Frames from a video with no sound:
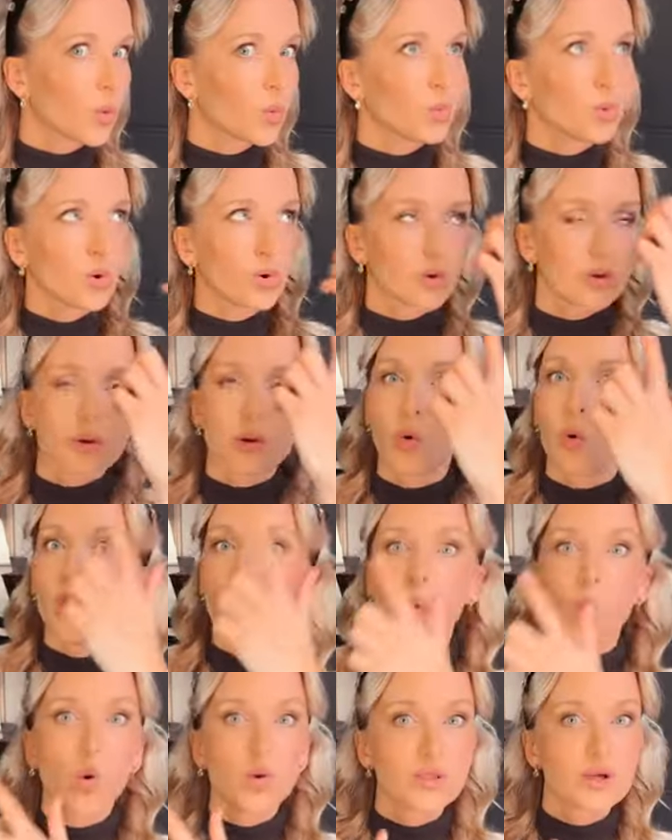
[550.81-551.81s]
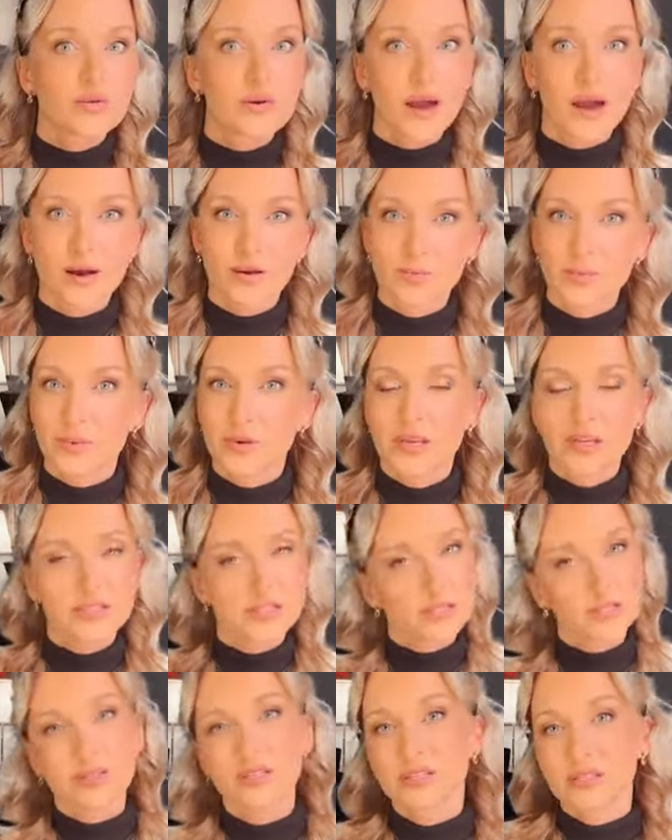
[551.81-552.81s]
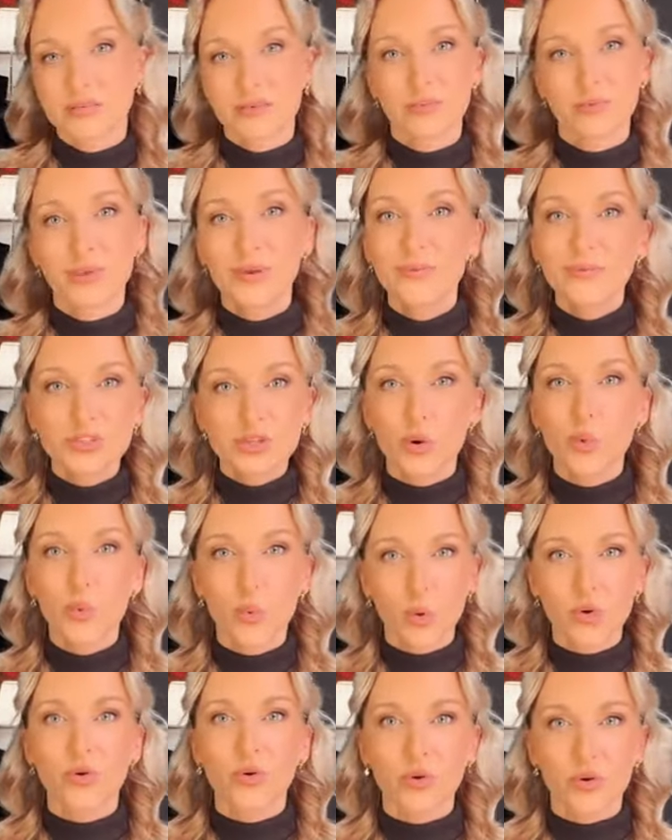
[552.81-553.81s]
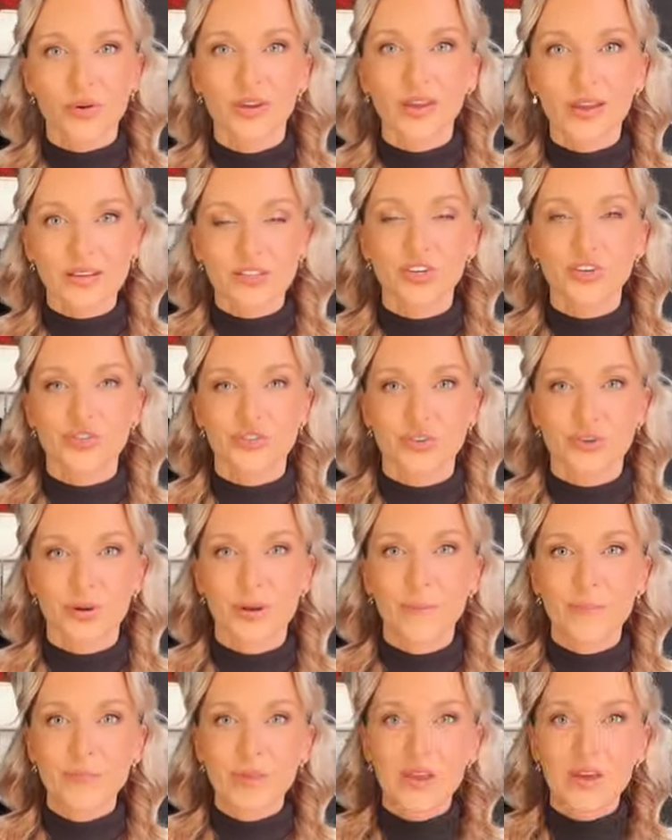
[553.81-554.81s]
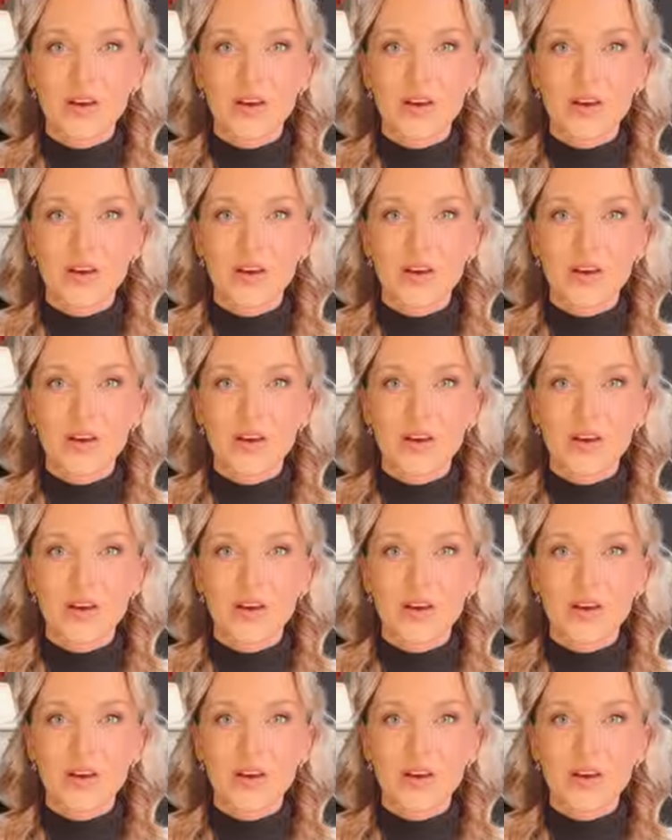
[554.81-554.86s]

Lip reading: walking all around we don't want a chronic condition.